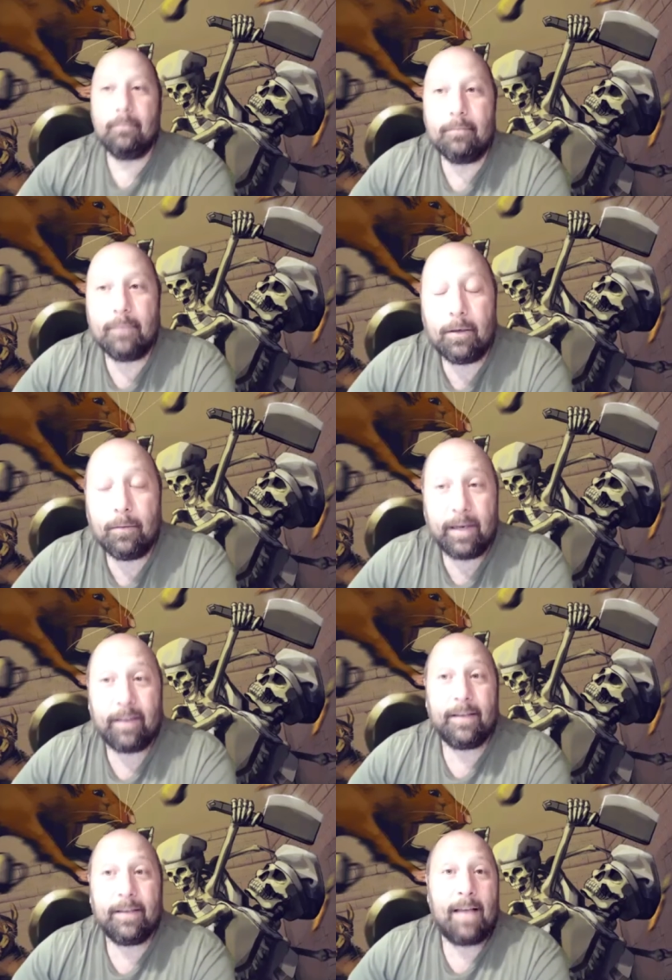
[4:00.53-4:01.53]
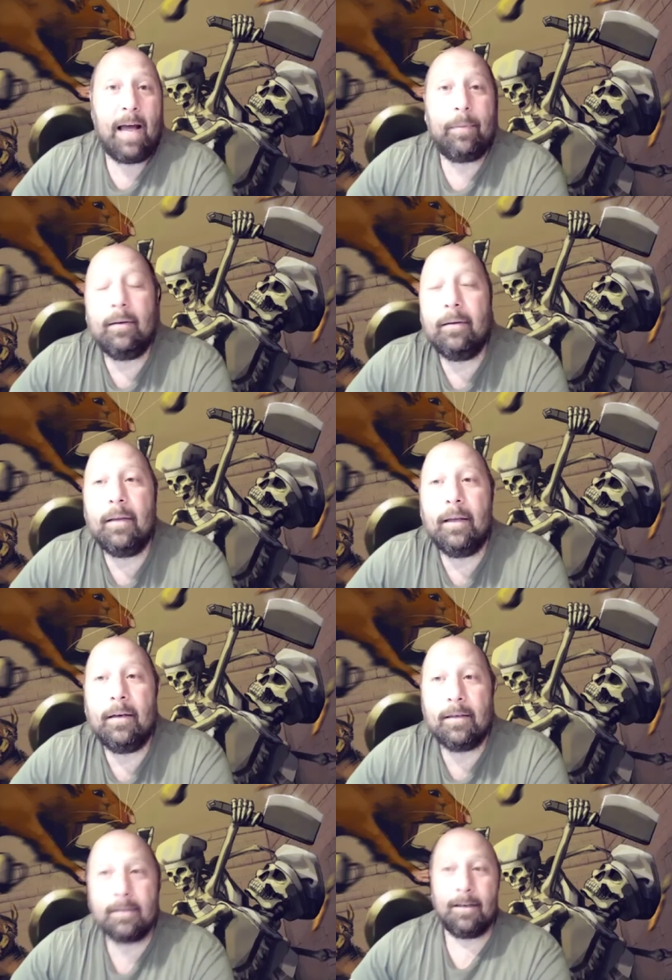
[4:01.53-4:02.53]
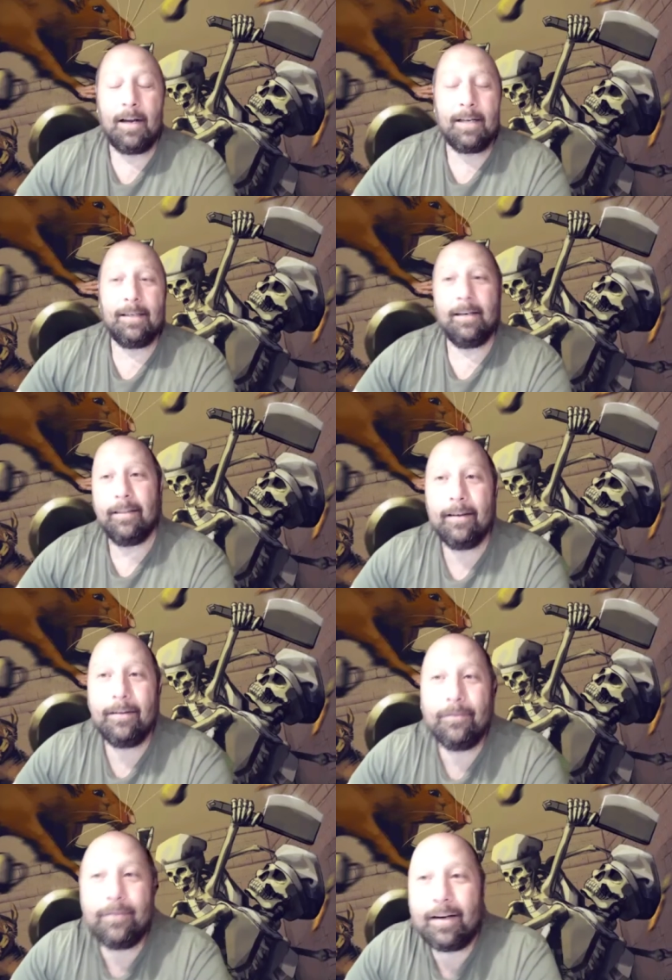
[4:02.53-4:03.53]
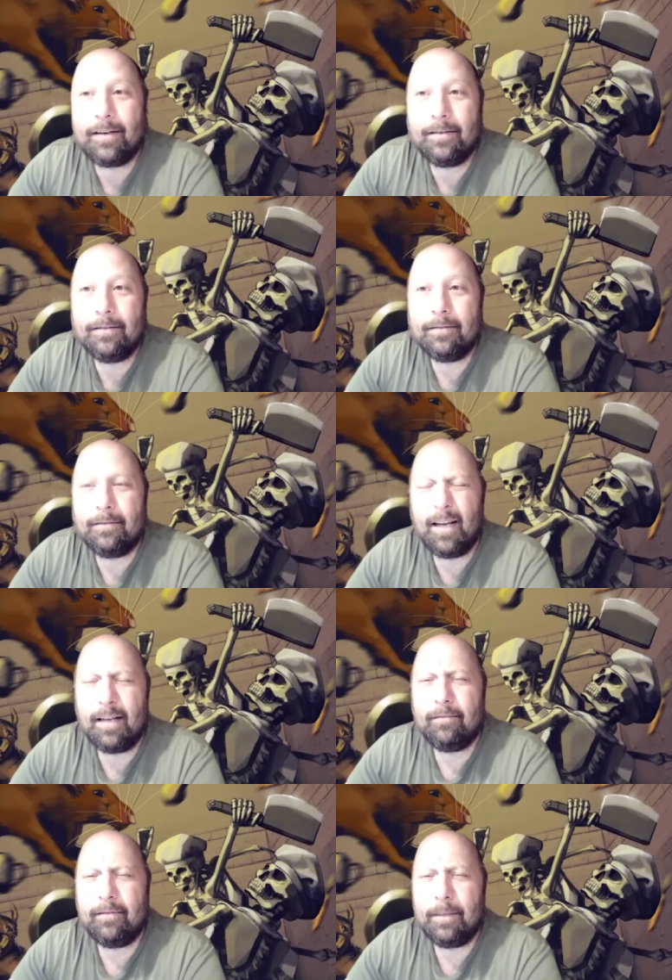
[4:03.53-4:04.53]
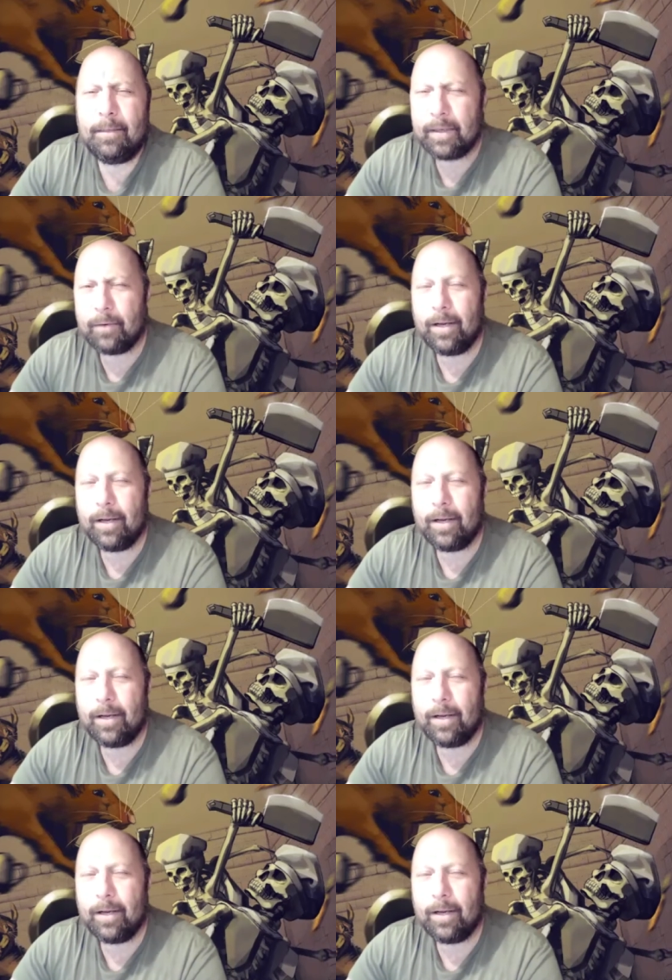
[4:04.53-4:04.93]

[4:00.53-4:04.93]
you know, make things happen. And it doesn't cost anything. In fact, in a big way,